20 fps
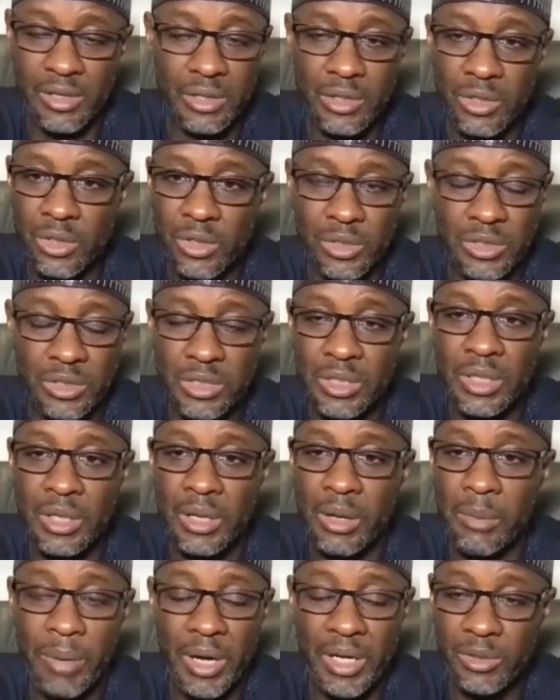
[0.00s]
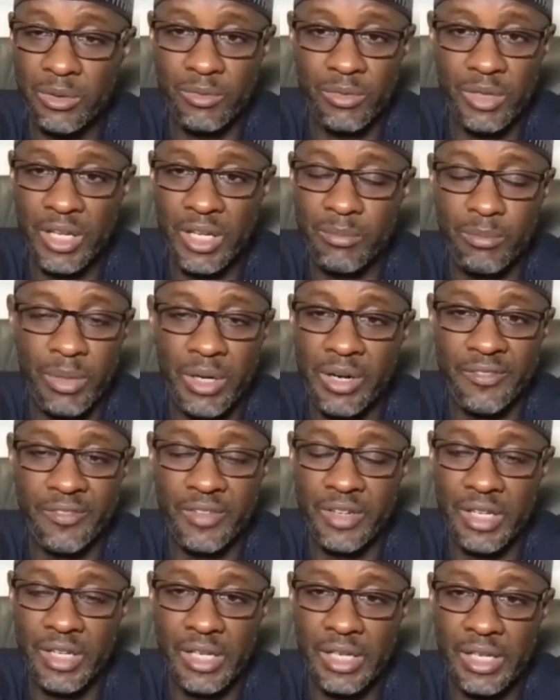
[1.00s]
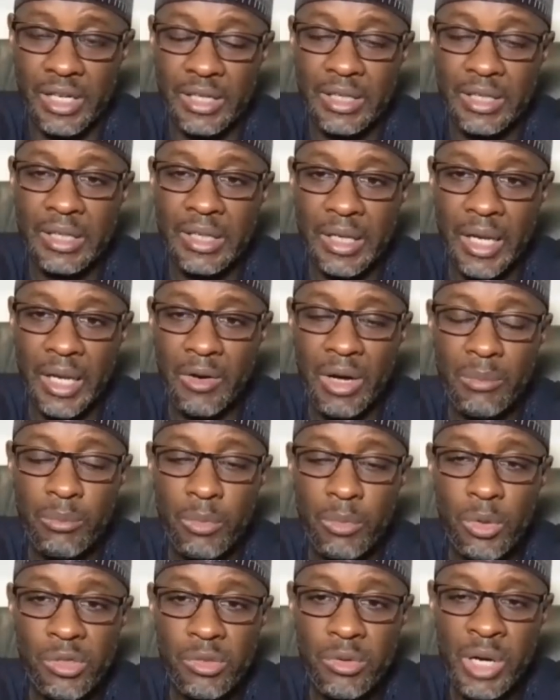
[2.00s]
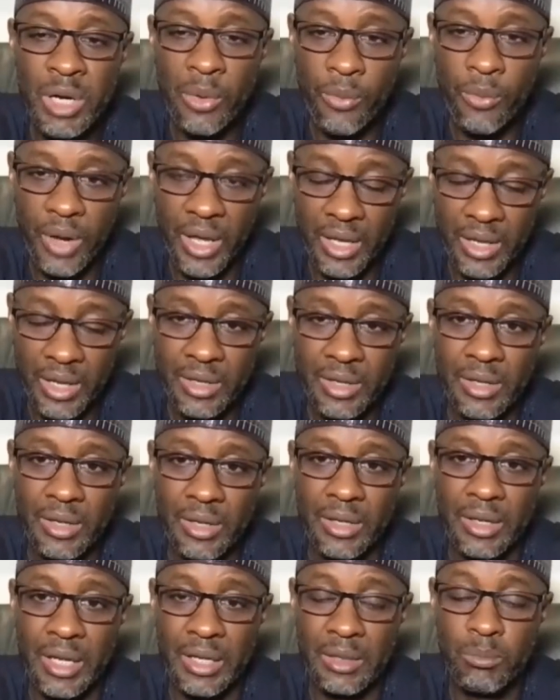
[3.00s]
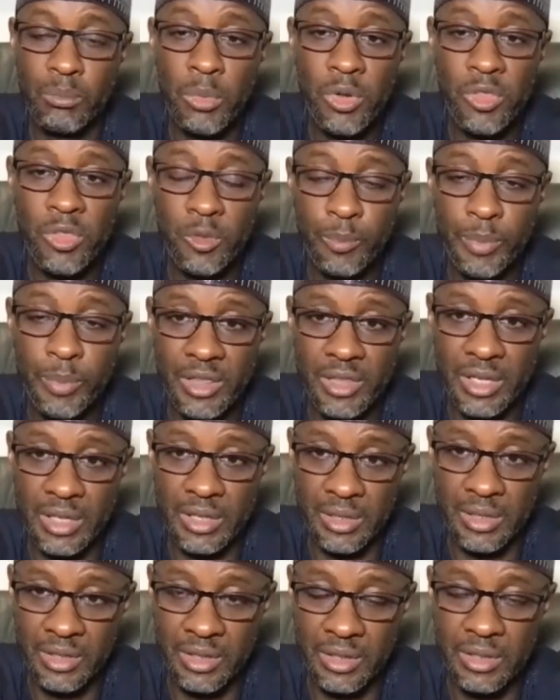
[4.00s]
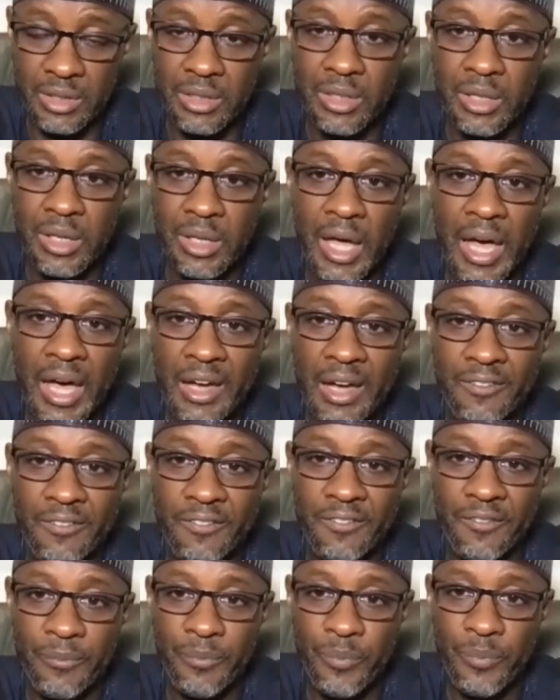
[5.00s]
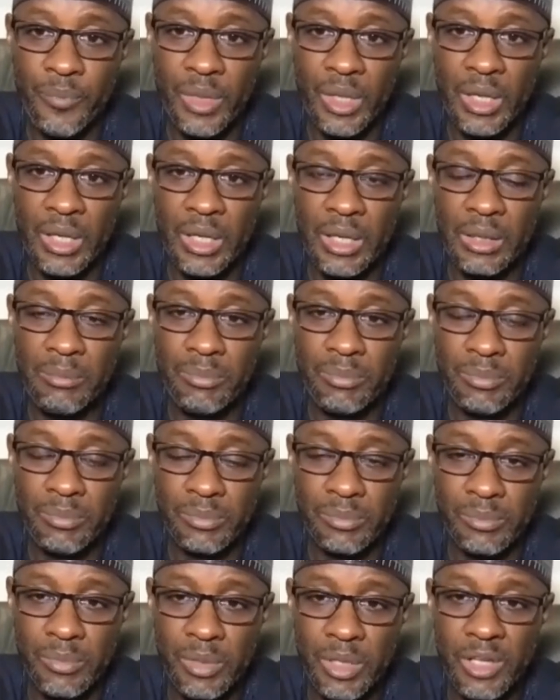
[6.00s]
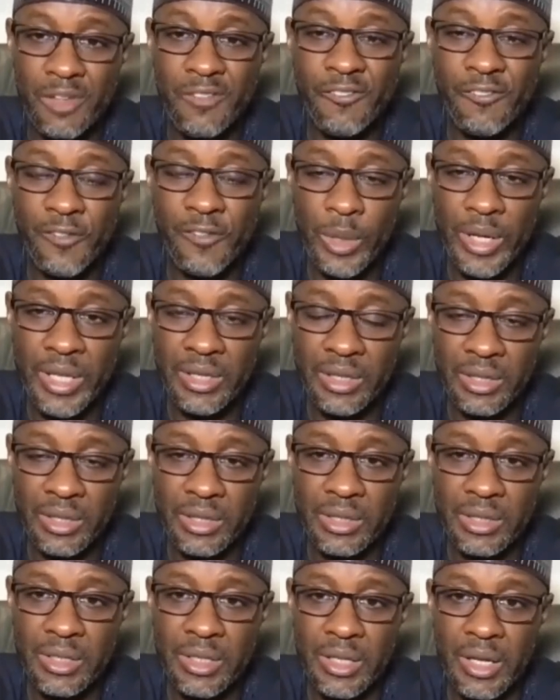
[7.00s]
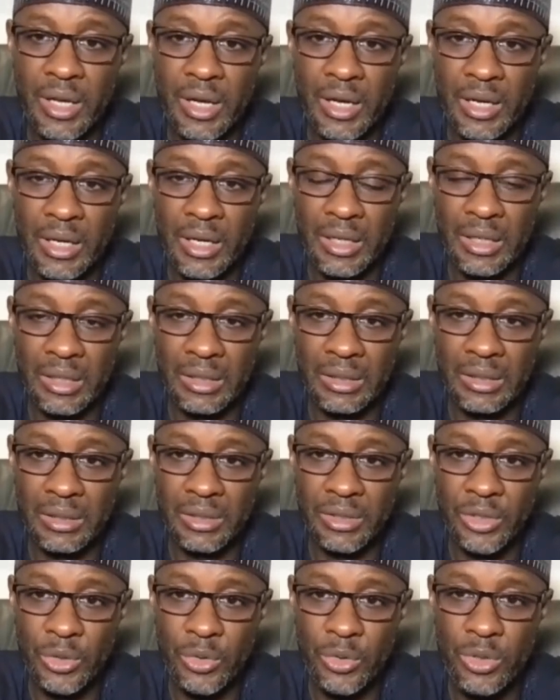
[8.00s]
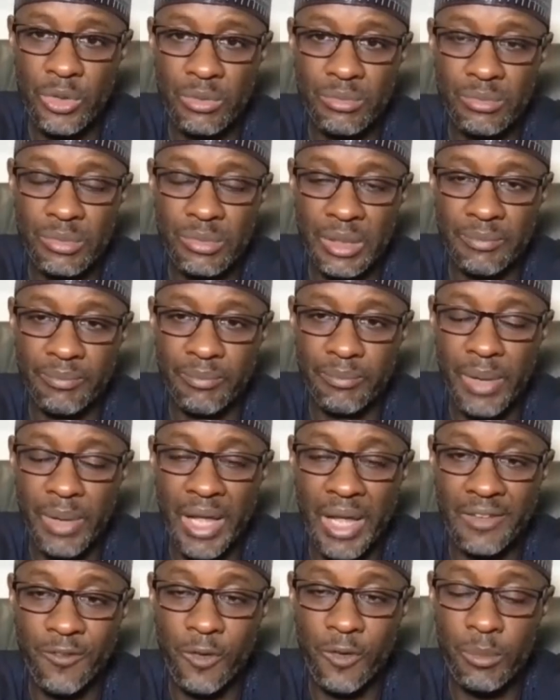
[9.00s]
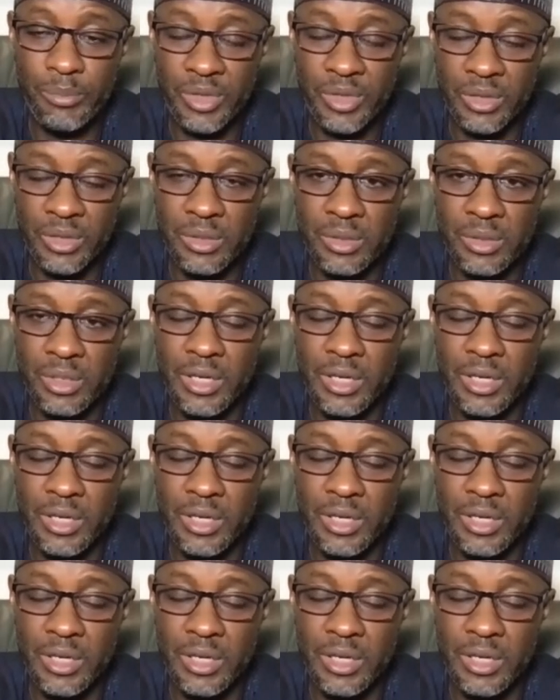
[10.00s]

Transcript: is not part of that paraphernalia. Now, I'm also aware that most presidents have influence, platforms.